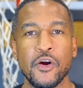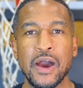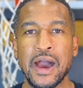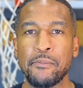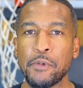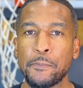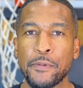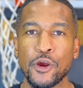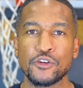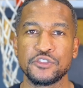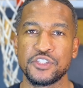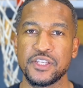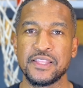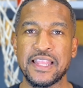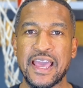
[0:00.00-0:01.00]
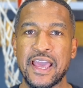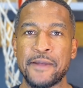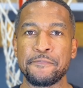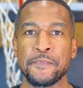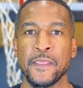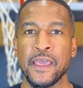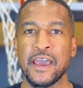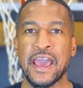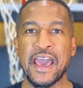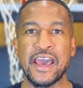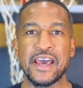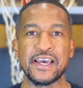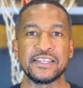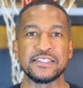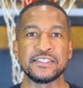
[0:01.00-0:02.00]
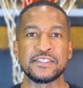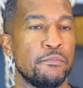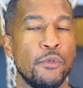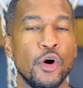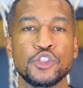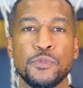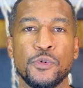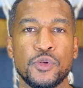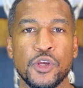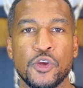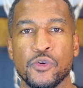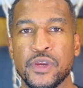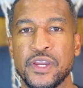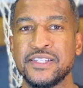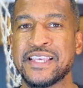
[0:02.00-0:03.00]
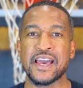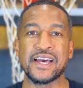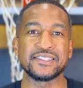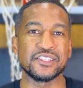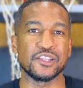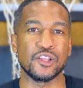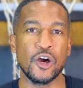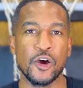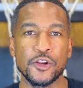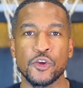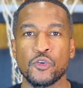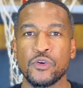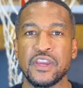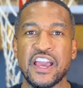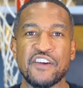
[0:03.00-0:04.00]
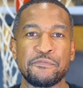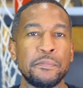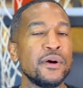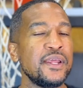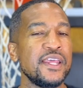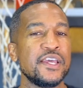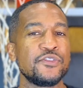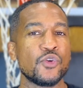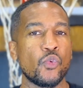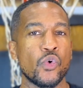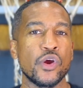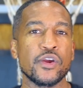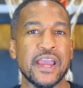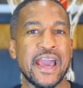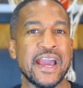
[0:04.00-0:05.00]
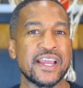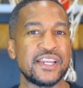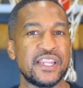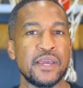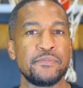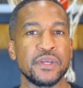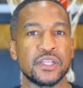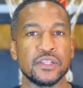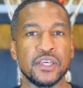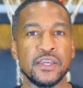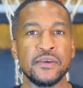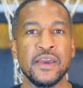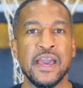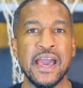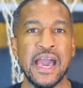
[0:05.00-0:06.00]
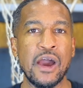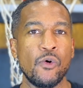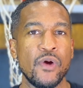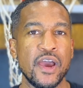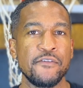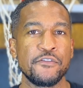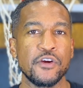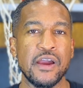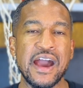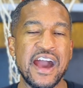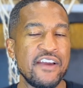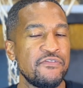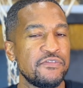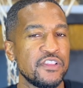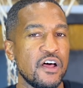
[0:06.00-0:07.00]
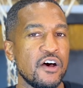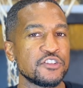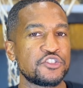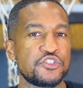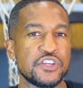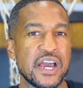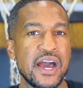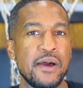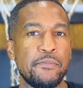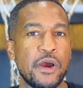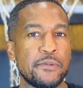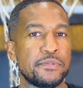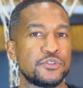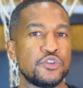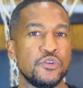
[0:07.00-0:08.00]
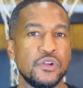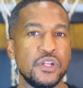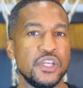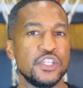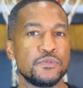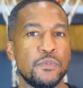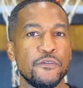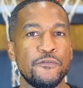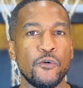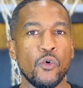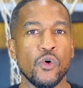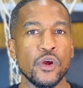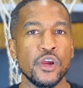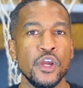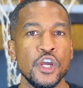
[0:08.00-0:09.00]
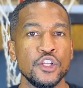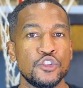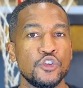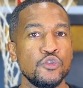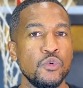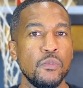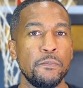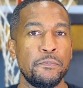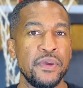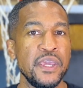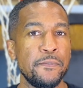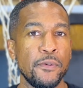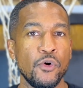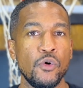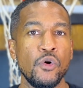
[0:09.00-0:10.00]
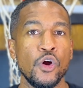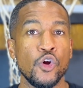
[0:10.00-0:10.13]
I'm a person that has multiple degrees, has a law degree. I've put in the work academically. However, I've lost job opportunities before to people